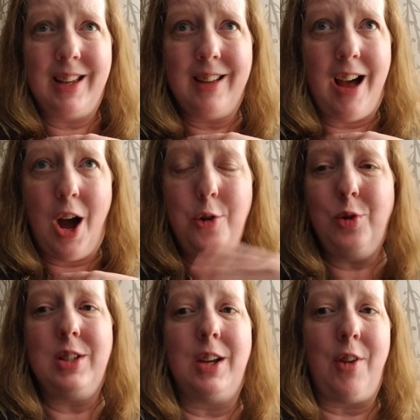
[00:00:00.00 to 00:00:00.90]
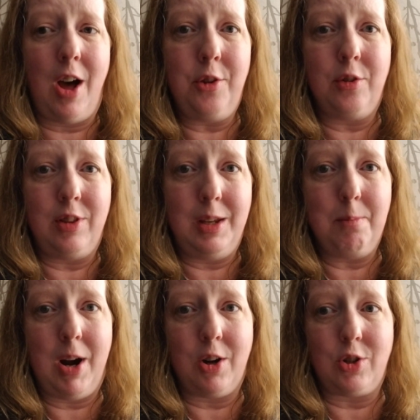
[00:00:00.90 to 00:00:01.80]
hundreds of other theme
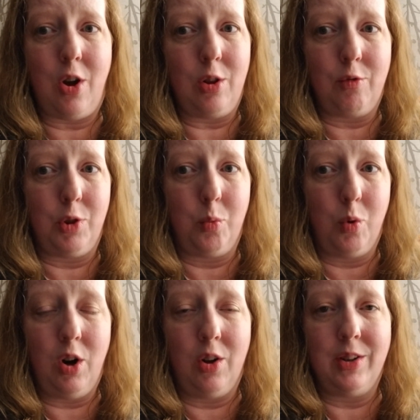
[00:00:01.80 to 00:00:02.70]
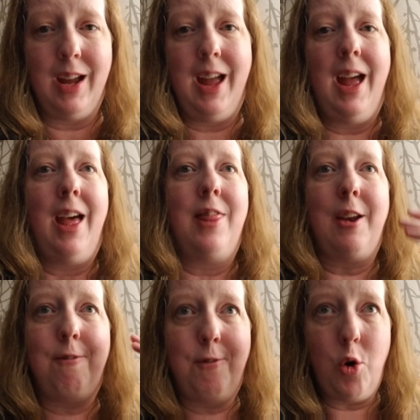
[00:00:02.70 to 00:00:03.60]
parks all over the world
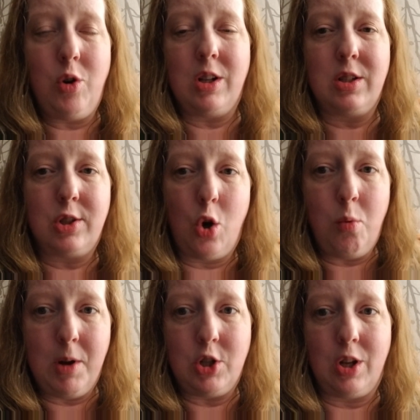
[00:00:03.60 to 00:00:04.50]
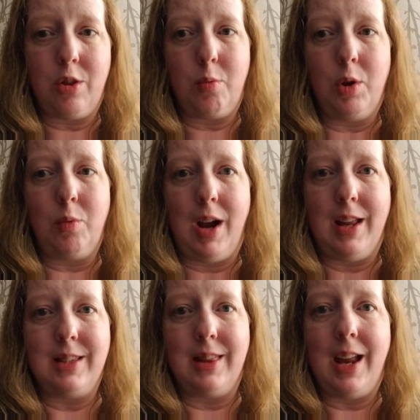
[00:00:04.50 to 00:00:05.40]
that focus so much on thrill
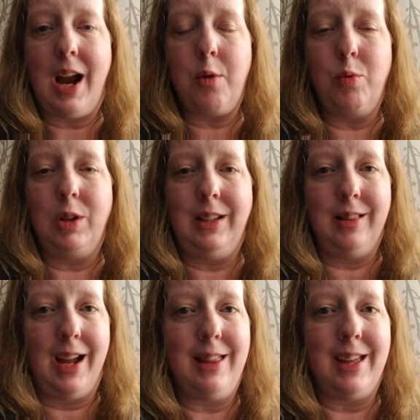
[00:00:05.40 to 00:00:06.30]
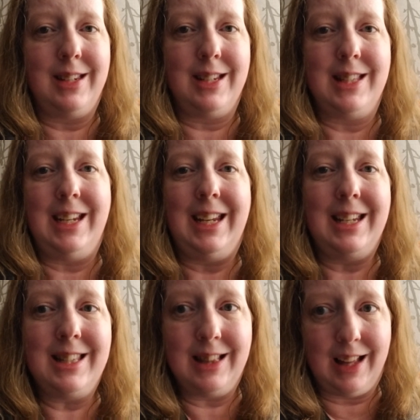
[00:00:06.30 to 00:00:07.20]
rides that I really like that Disney
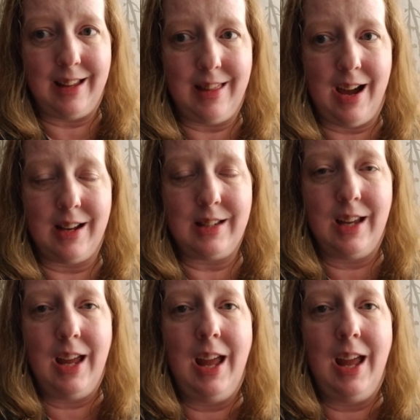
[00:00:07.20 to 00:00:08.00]
isn't like that.